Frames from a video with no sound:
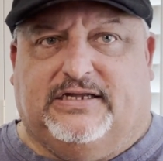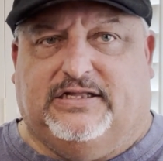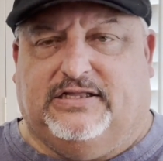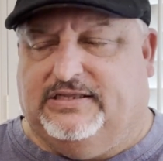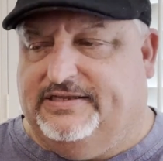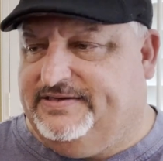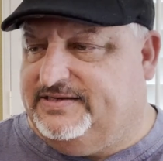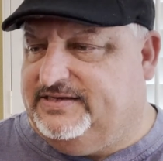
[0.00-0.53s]

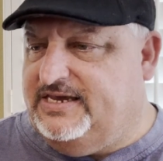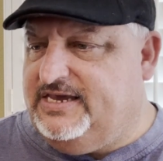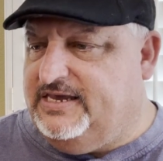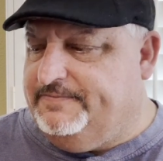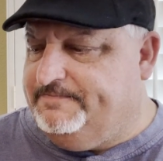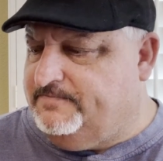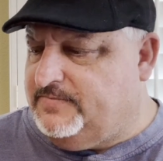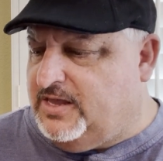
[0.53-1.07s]
Let's
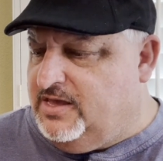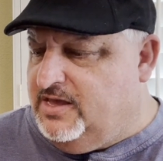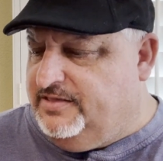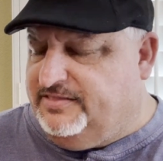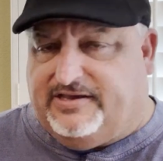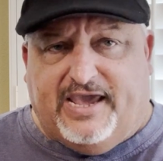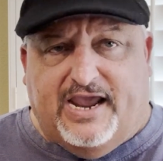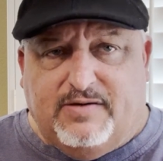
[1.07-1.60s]
see,
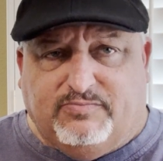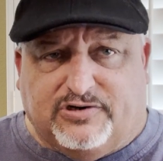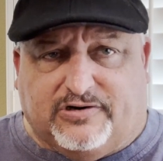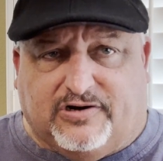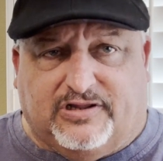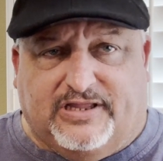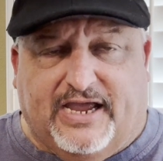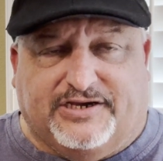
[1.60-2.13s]
the Gambler
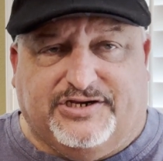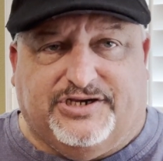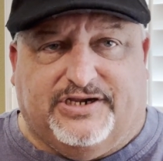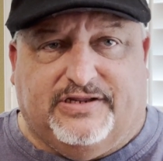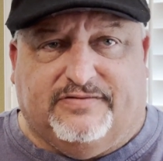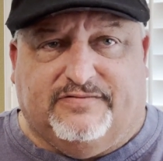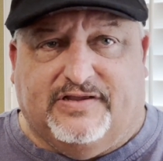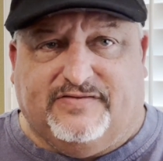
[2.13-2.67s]

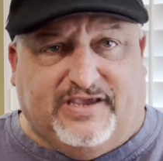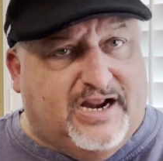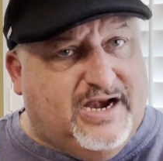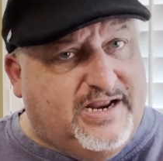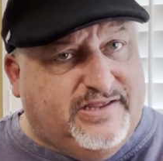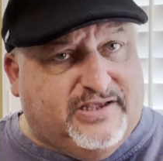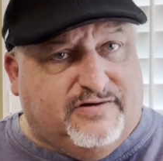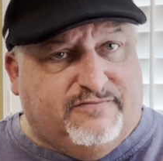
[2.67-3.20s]
Collection. Let's get
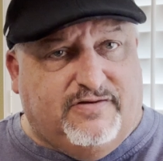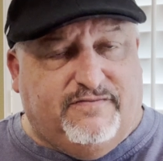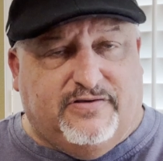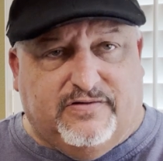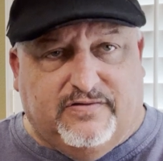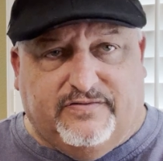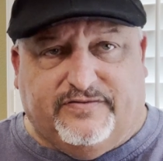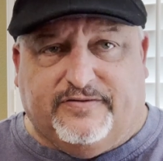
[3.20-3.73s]
into the
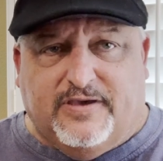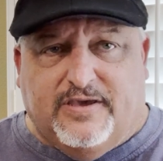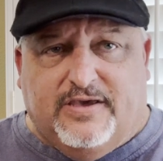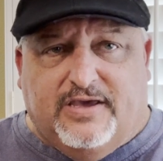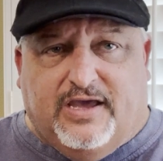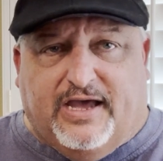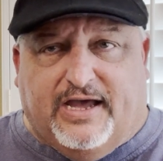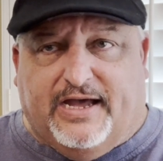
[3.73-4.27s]
reviews.
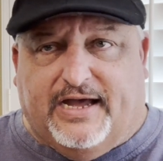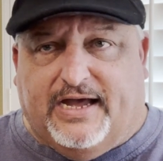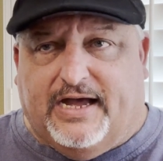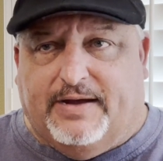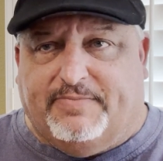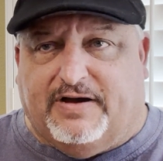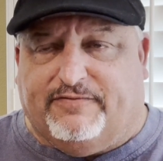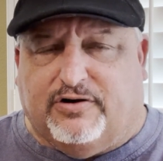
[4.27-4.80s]

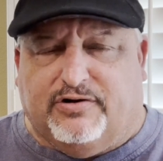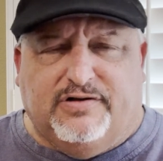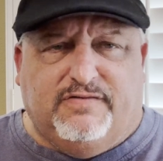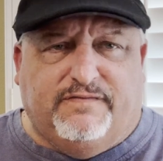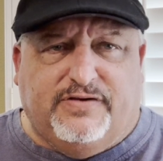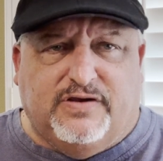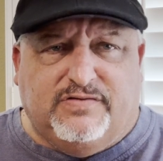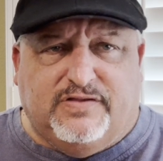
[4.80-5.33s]
I've already
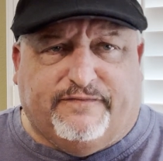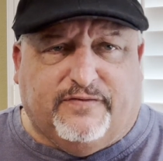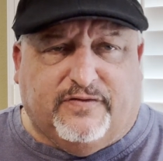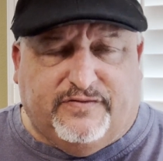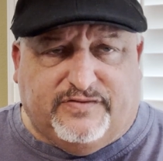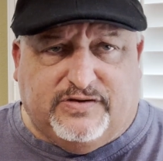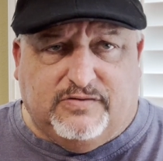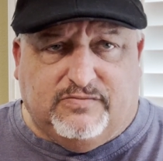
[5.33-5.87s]
reviewed the
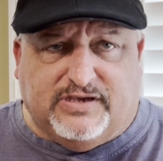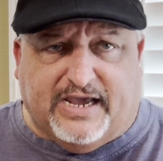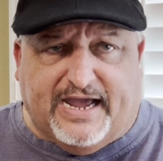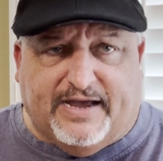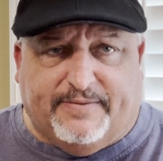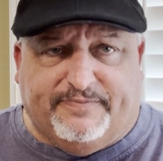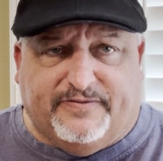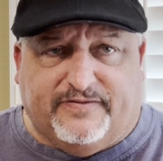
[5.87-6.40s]
first two
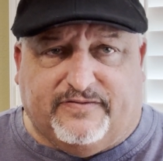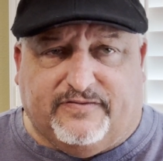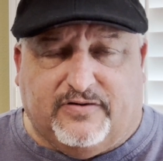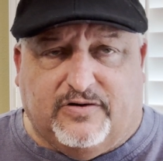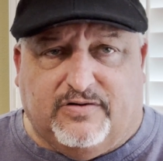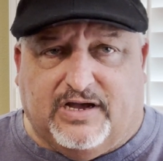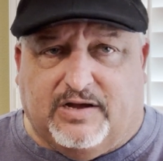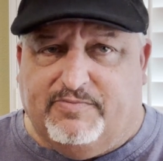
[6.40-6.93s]
caps,
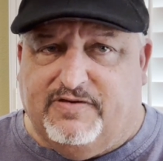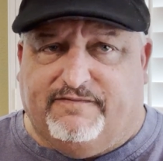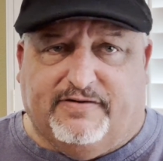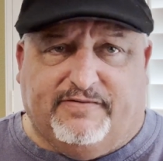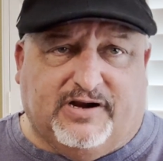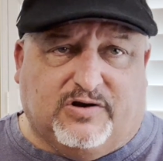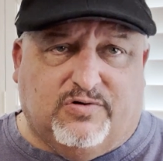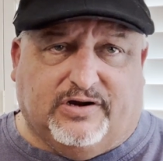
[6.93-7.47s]
so I'll be
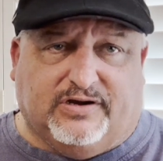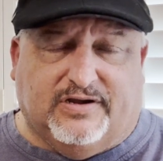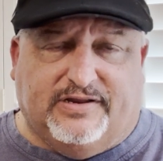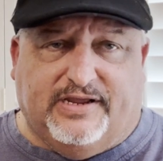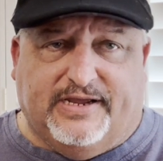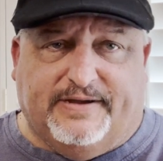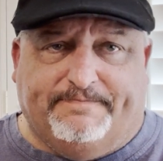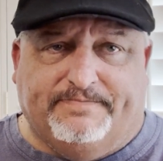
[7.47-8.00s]
very quick on
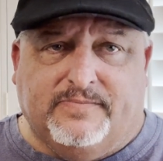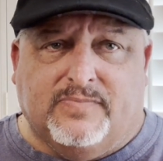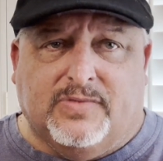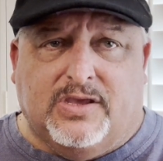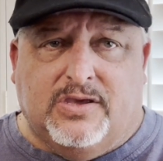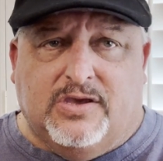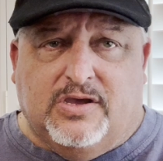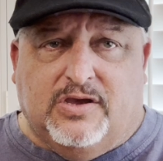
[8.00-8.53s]
them.
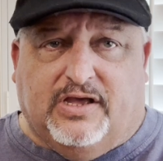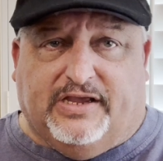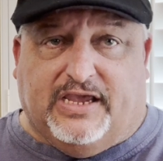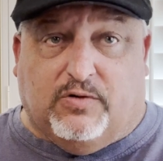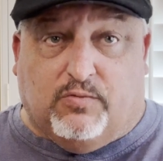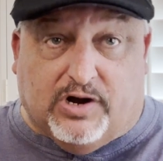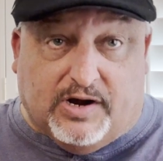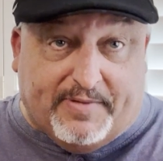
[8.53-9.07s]

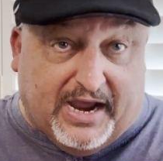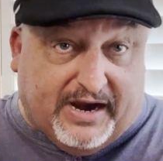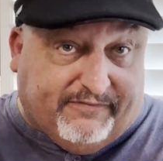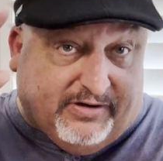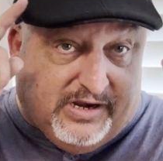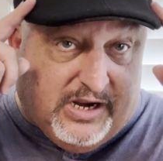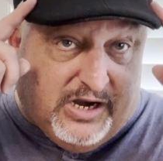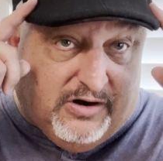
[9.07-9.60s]
Again, what I'm
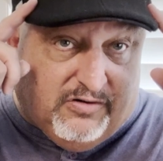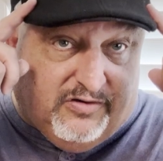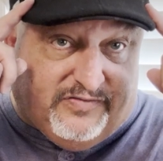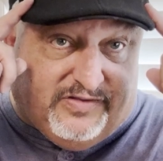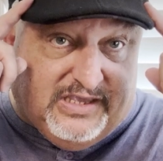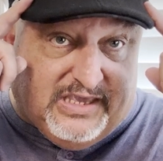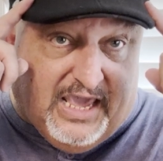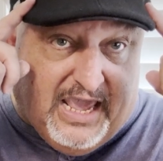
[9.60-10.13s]
having here is
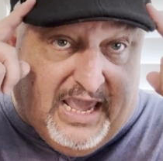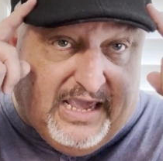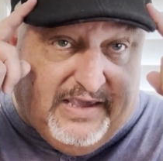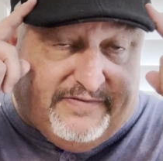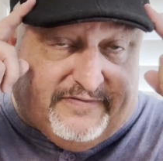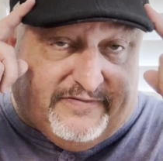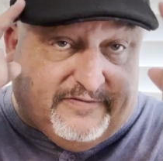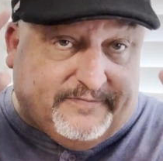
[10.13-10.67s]
the
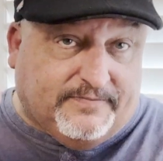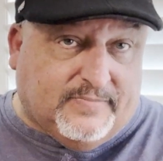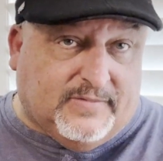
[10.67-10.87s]
Ace.